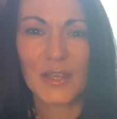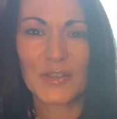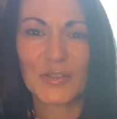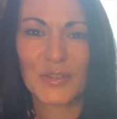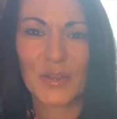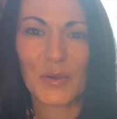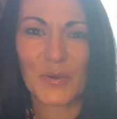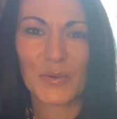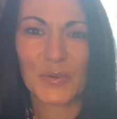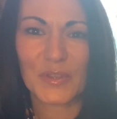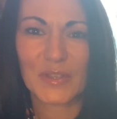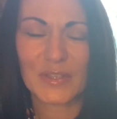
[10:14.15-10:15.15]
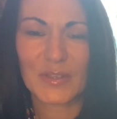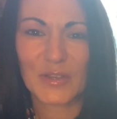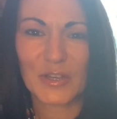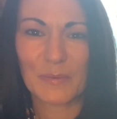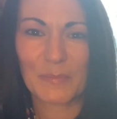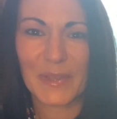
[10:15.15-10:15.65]
So this
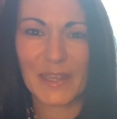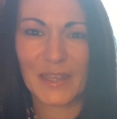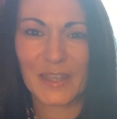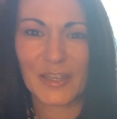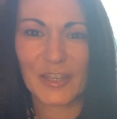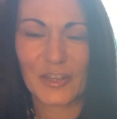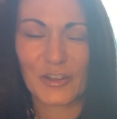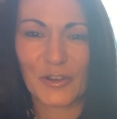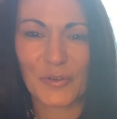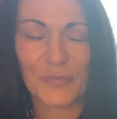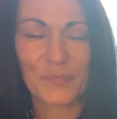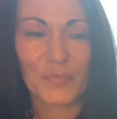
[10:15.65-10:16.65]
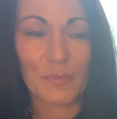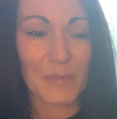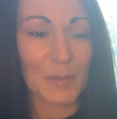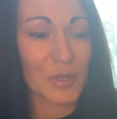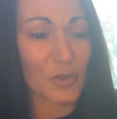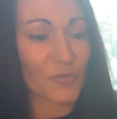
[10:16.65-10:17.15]
could be, you know,
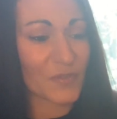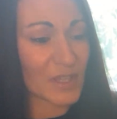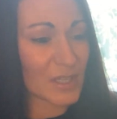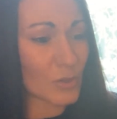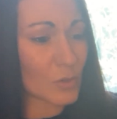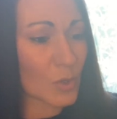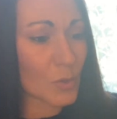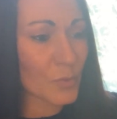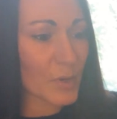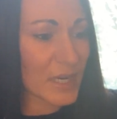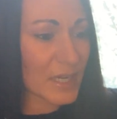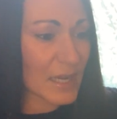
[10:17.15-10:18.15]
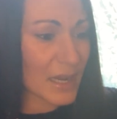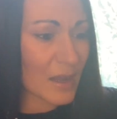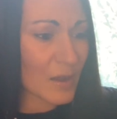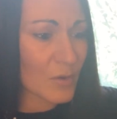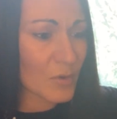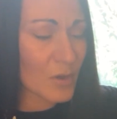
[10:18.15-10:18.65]
maybe you're feeling alone right
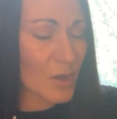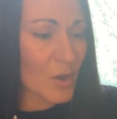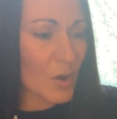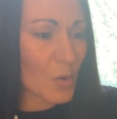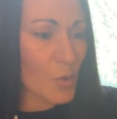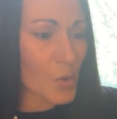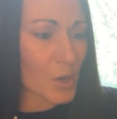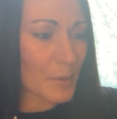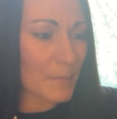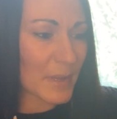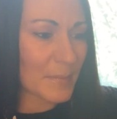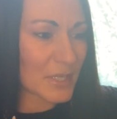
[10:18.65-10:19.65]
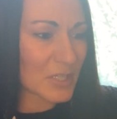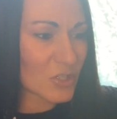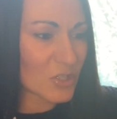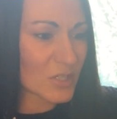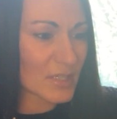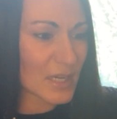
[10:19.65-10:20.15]
now, or maybe it's
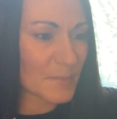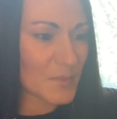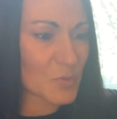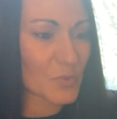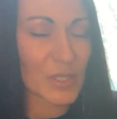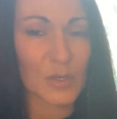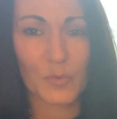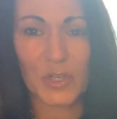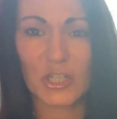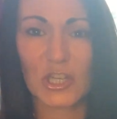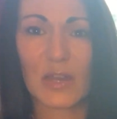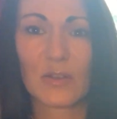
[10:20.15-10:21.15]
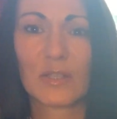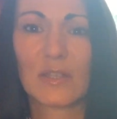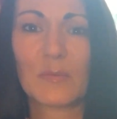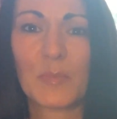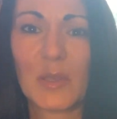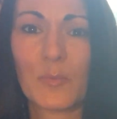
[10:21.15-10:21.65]
just time to really reach out to
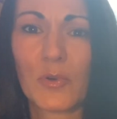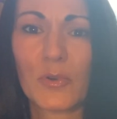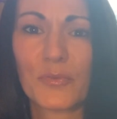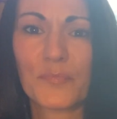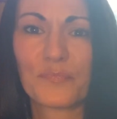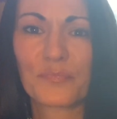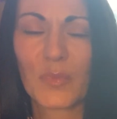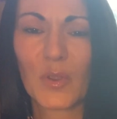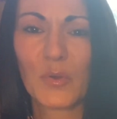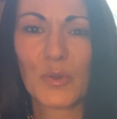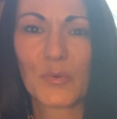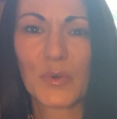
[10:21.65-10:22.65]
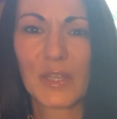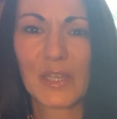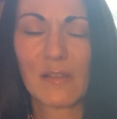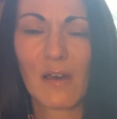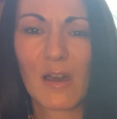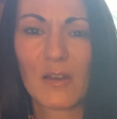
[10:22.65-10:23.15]
the people who you really
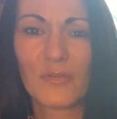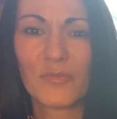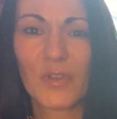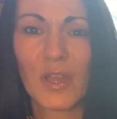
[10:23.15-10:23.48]
love.